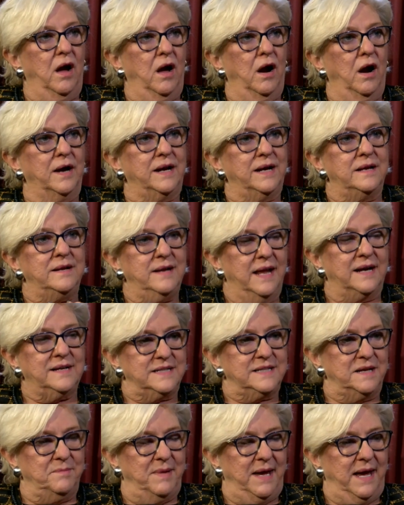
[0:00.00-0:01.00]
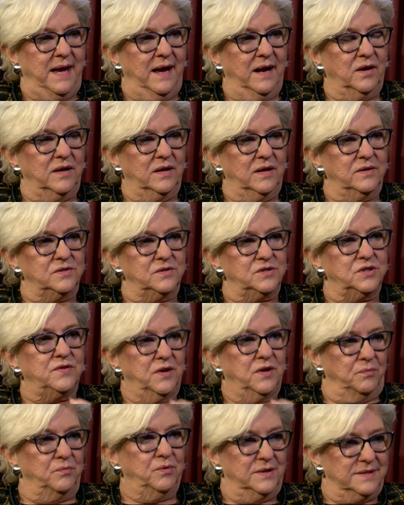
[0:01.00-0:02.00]
are connecting back to
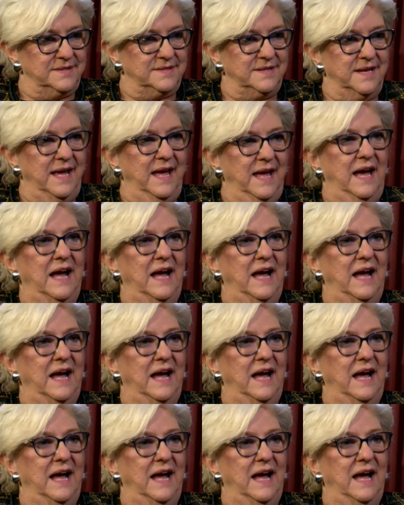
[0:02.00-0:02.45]
their roots.